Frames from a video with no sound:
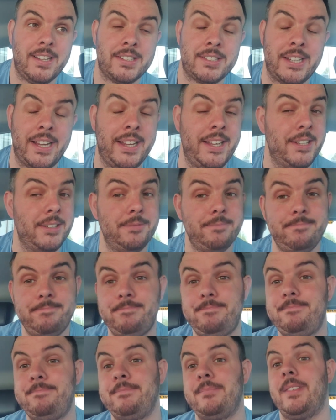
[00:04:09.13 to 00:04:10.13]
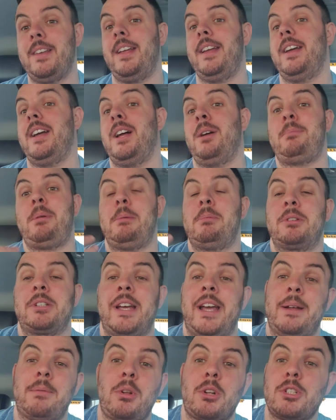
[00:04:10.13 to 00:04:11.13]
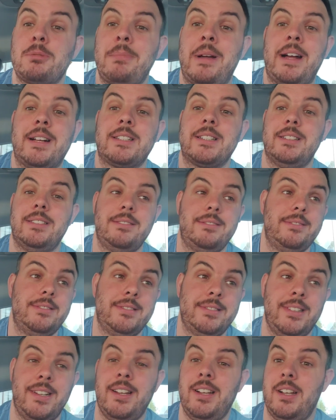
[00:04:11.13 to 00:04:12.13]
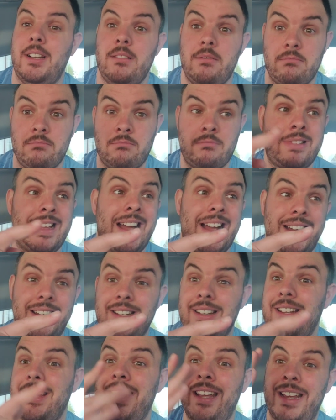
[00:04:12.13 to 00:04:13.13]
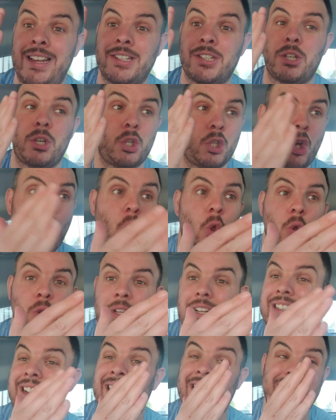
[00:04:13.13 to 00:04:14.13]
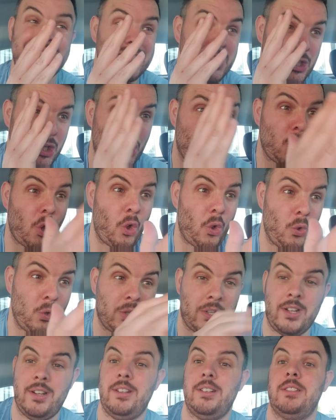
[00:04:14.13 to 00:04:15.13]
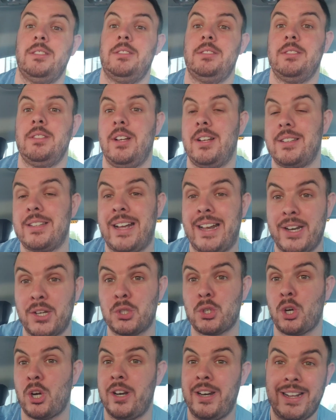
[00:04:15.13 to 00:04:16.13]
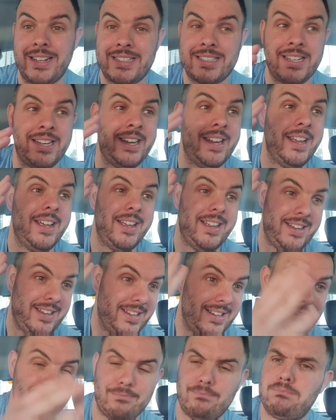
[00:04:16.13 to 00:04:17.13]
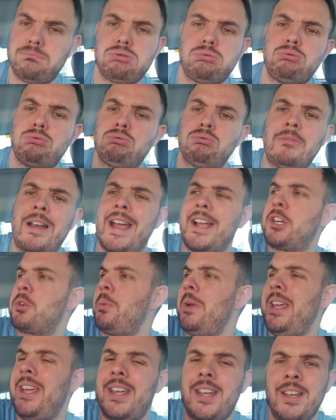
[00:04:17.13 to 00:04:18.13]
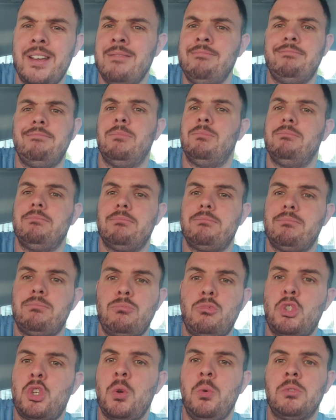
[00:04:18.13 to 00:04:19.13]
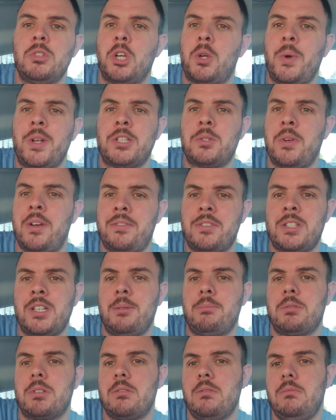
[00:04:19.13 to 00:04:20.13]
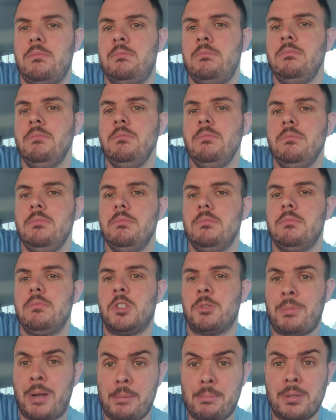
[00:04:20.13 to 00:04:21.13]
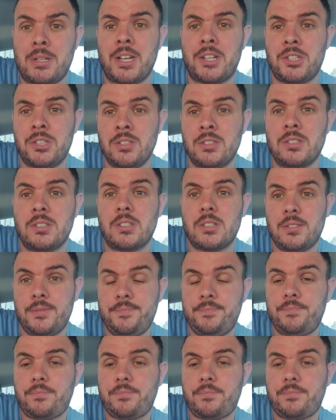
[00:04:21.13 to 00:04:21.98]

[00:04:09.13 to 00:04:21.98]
See? And people say I'm not smart. That is gold. That is gold. That is going to literally, next week, 200 quid's worth of tips. It's my predictions.